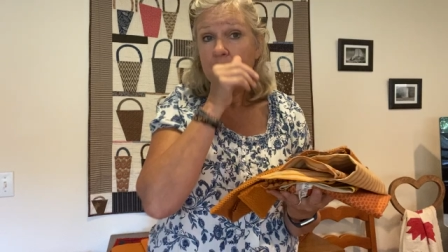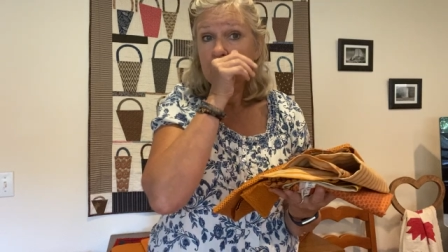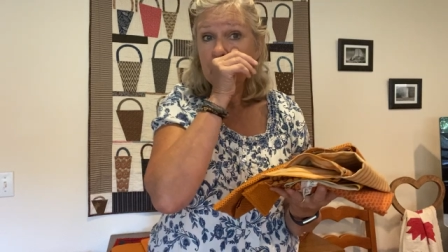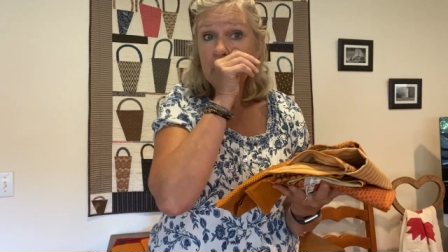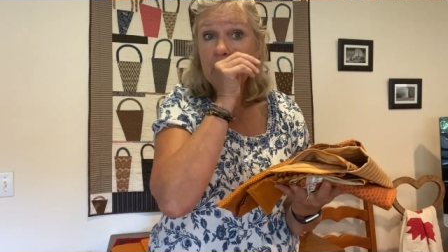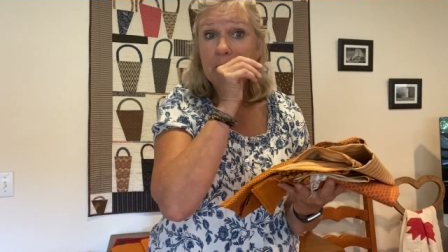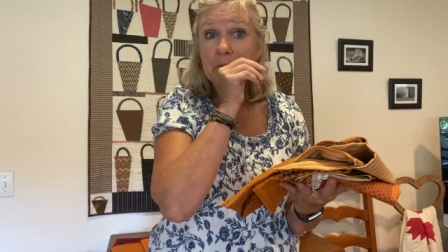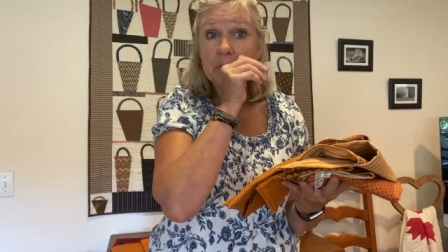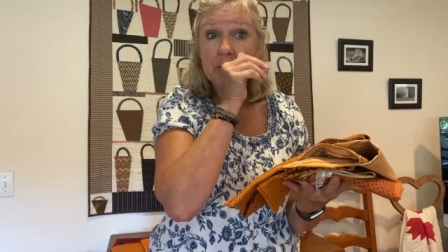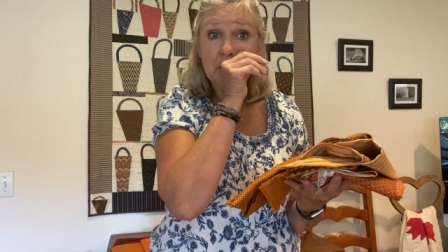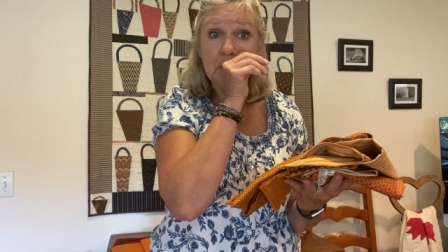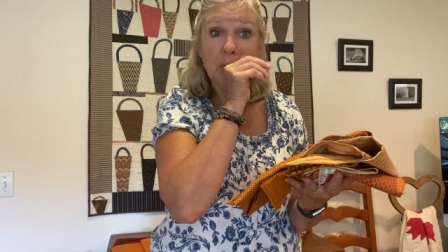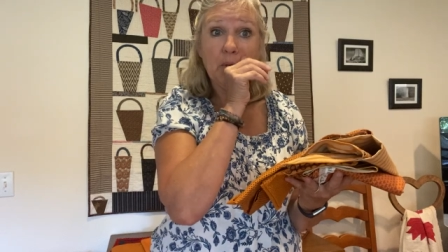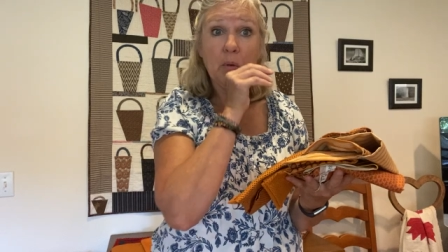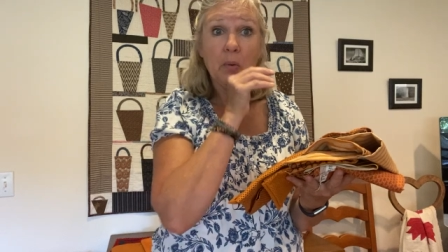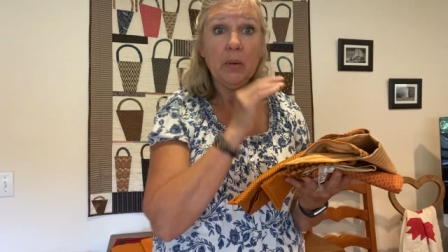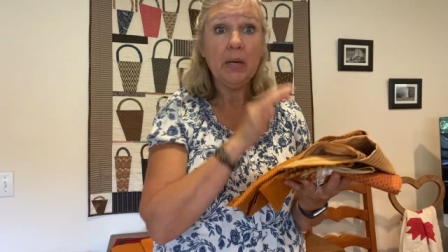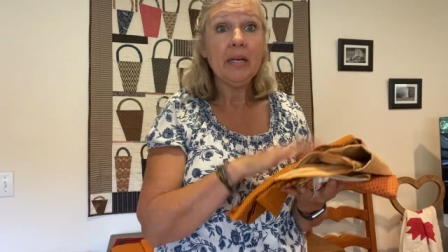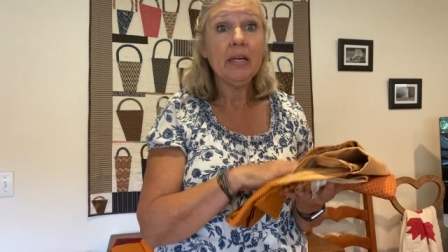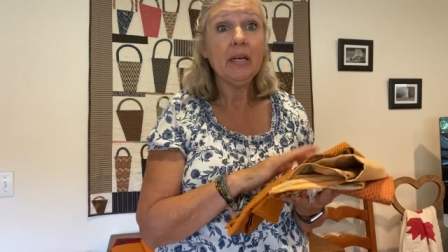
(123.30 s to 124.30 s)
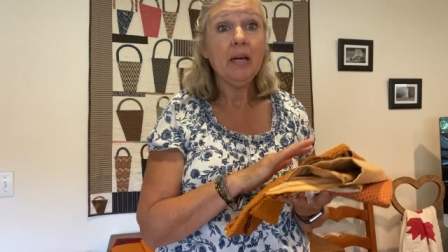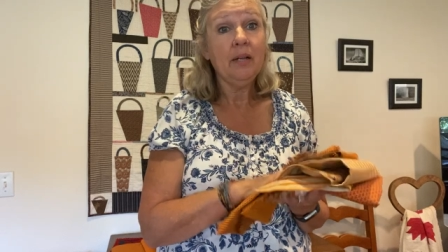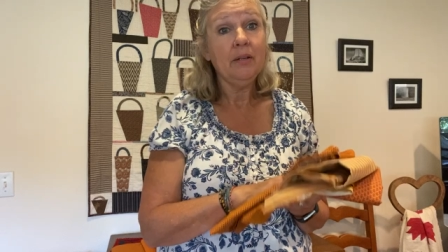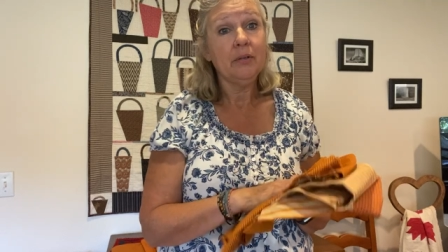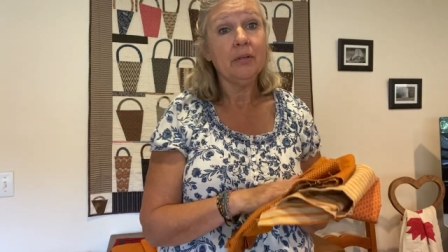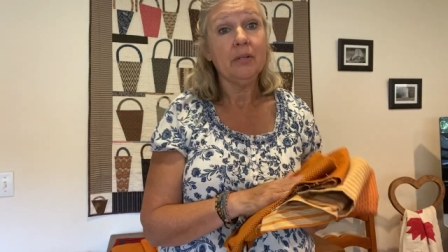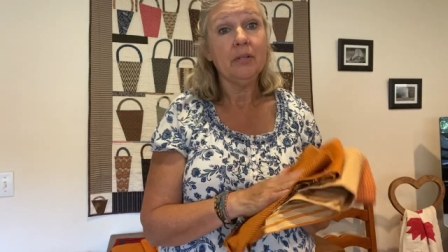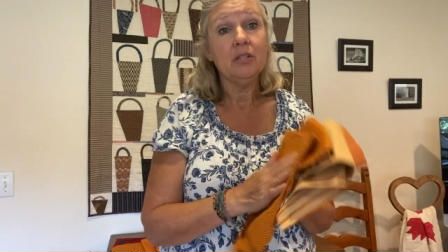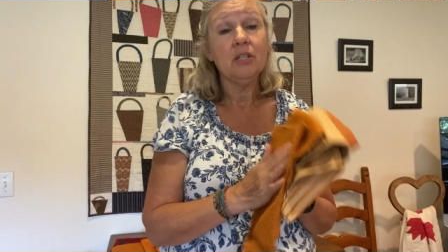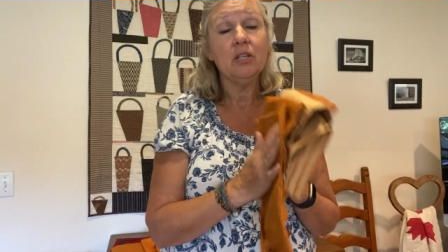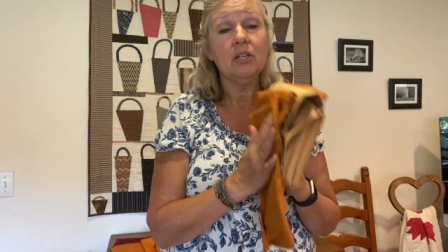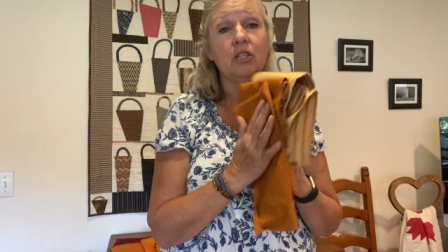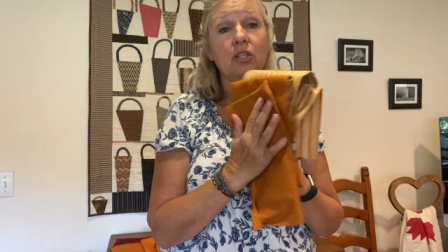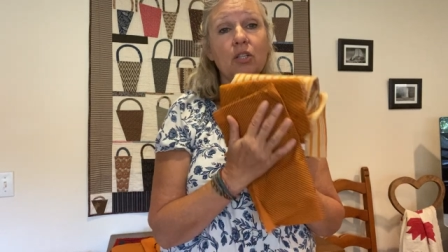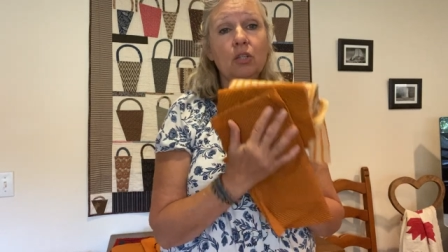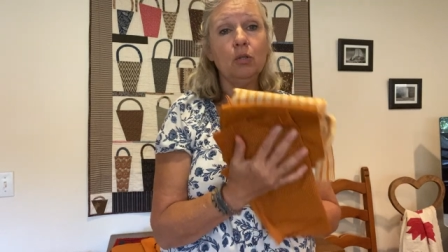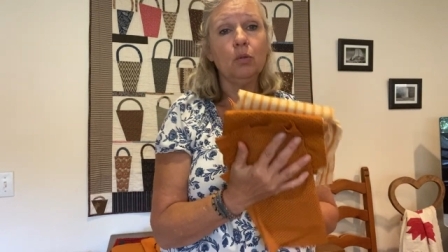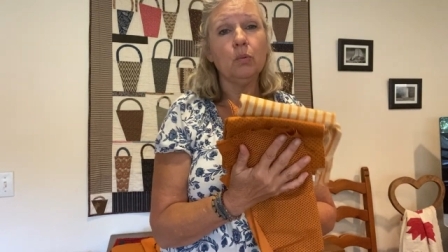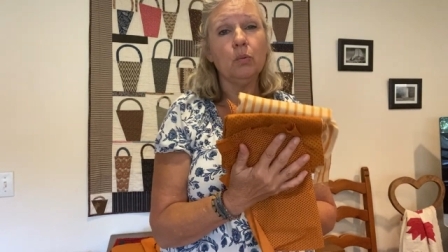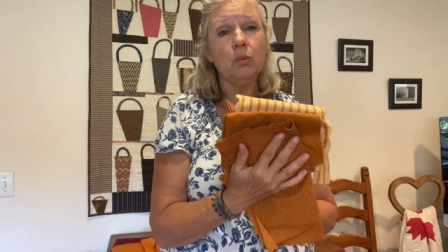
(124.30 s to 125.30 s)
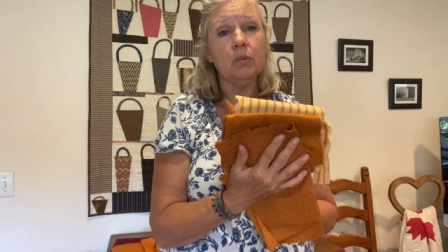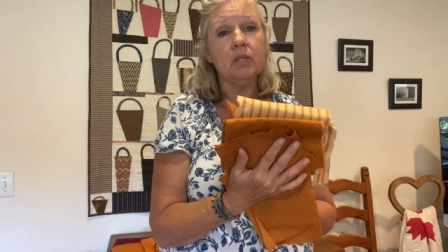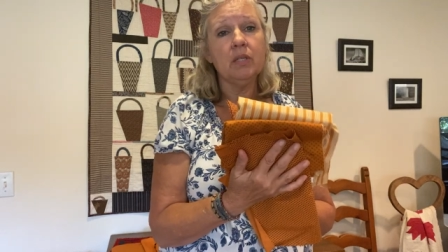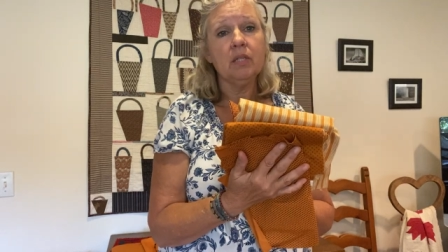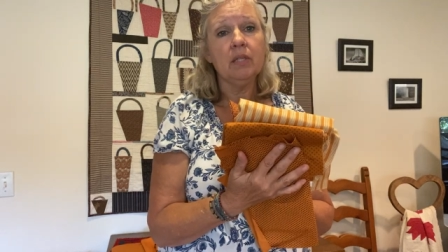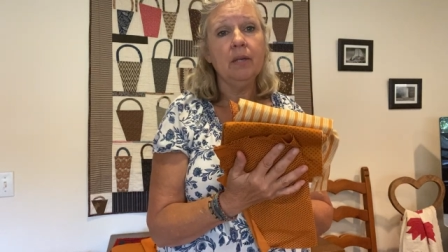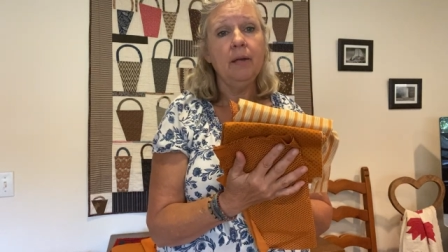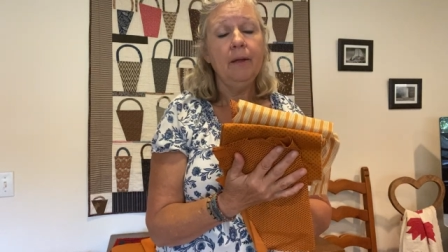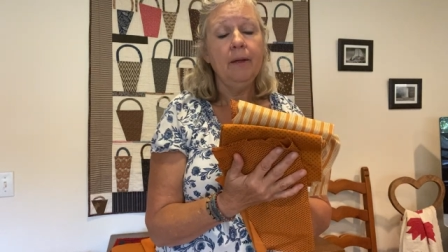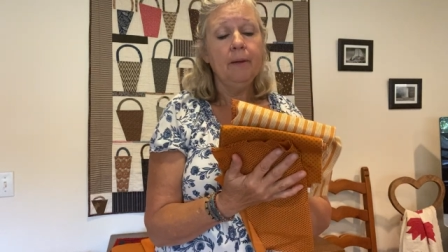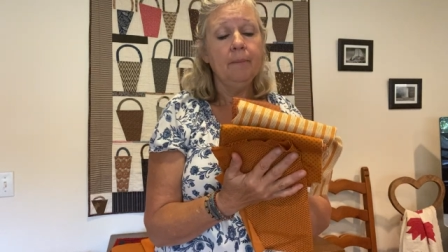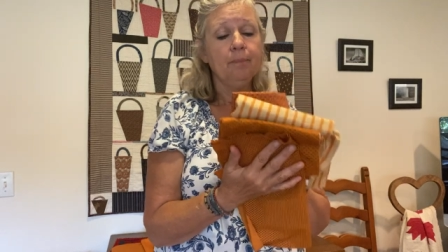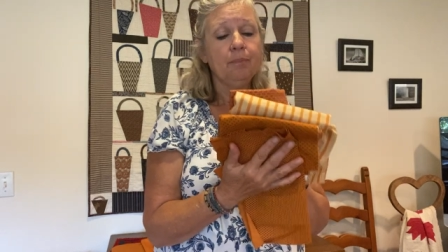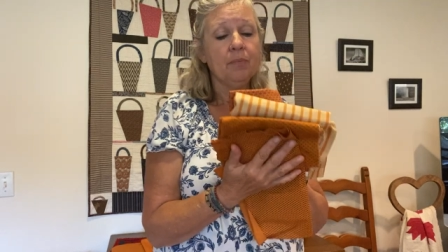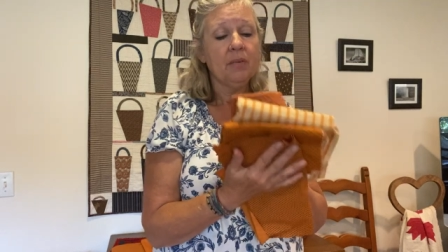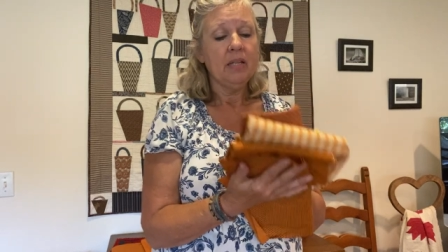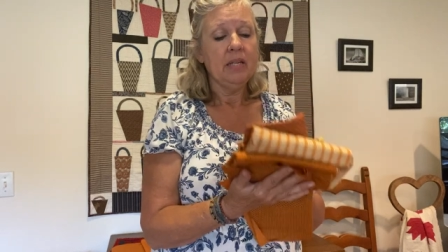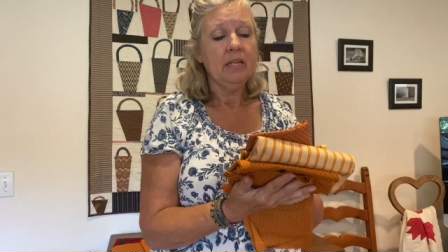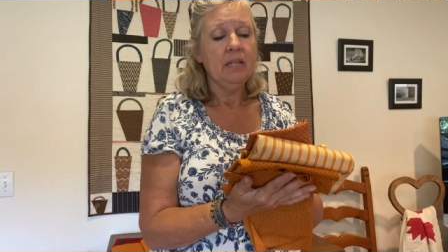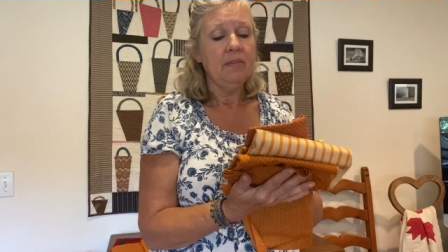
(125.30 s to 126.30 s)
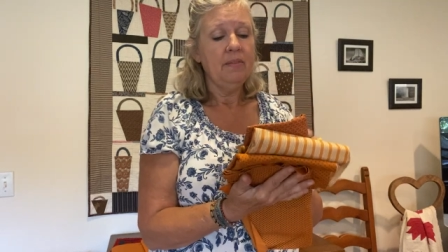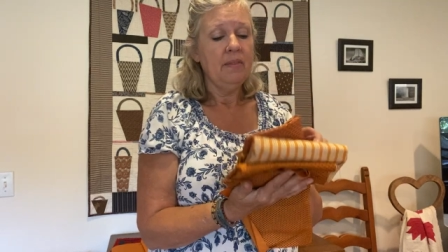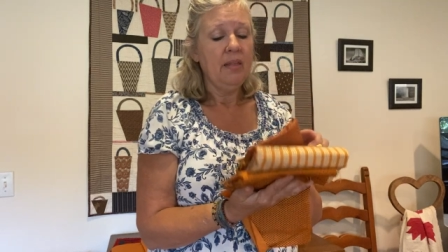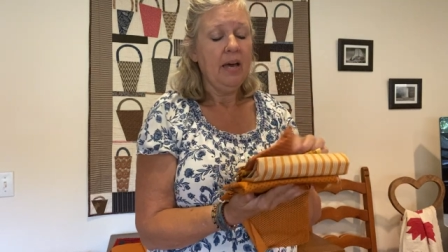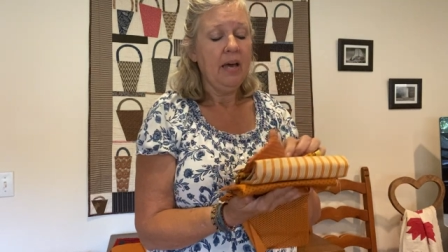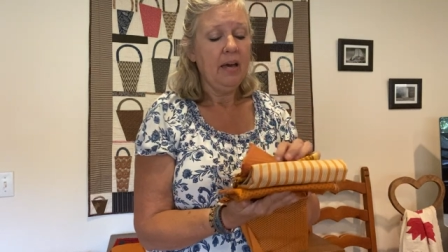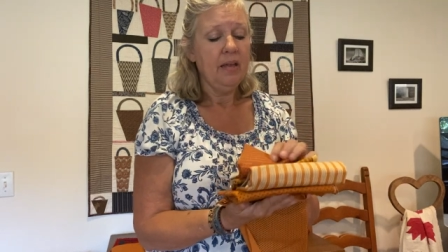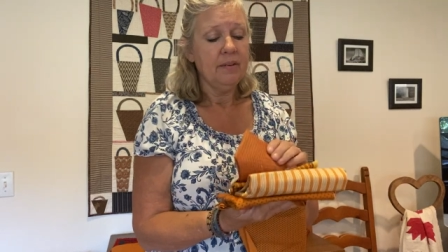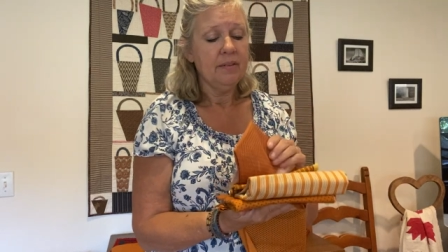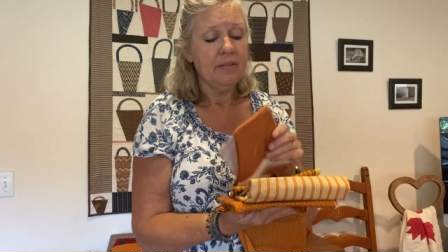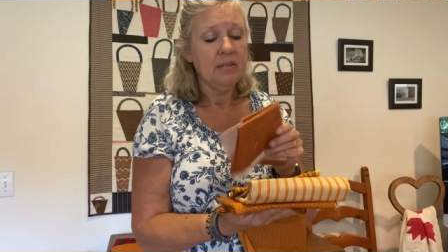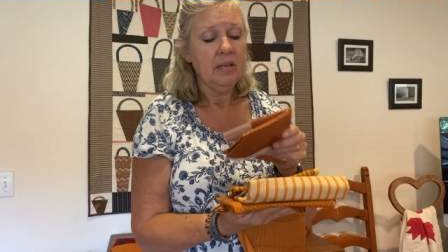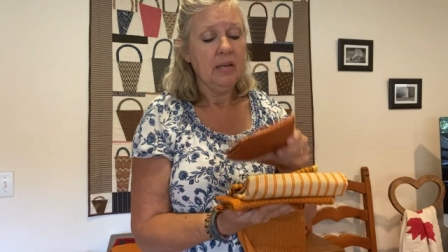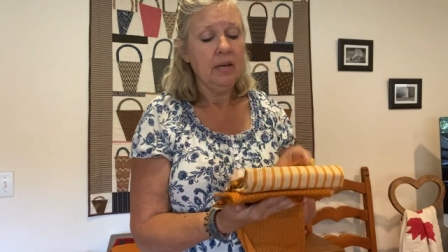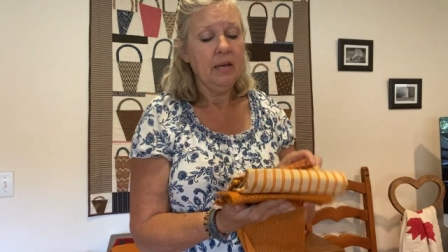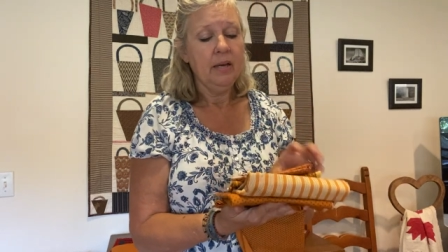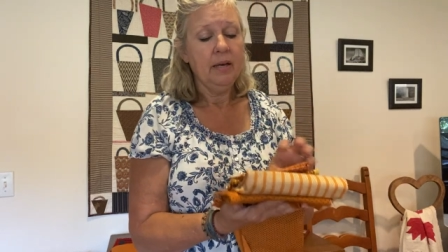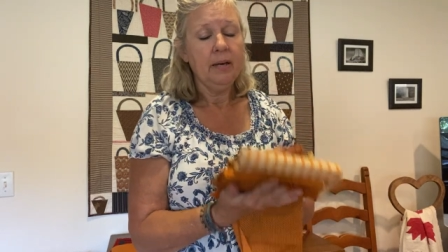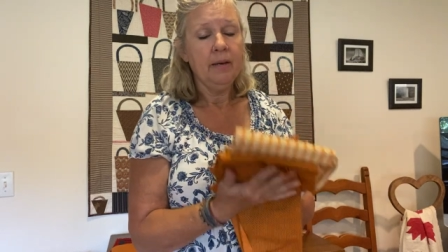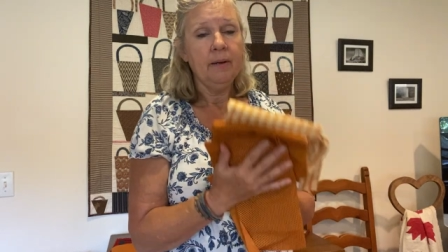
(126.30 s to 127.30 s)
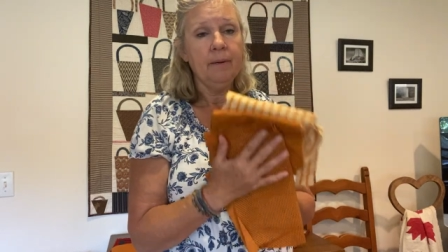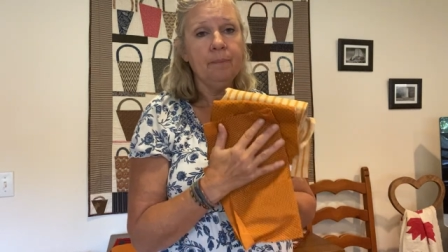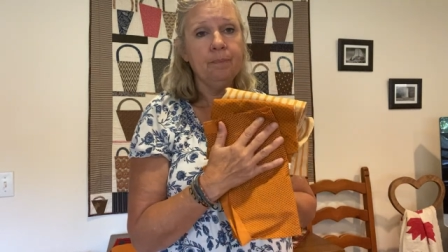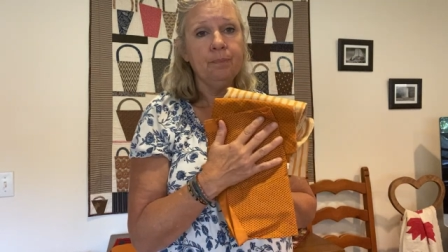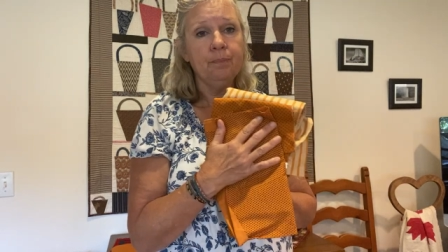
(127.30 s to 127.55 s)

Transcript: Cheddar is a great color to use in that, uh,